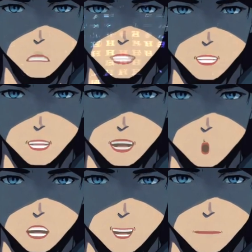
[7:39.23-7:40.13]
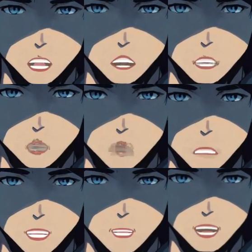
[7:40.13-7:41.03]
created a talking
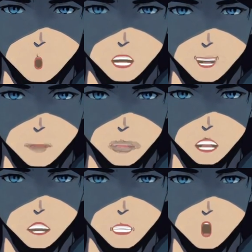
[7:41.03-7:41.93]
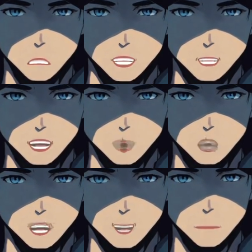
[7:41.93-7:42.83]
animation. Guys, I hope you
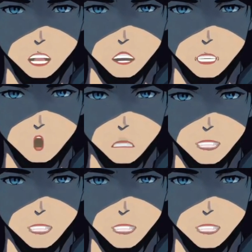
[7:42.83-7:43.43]
enjoyed this video. If you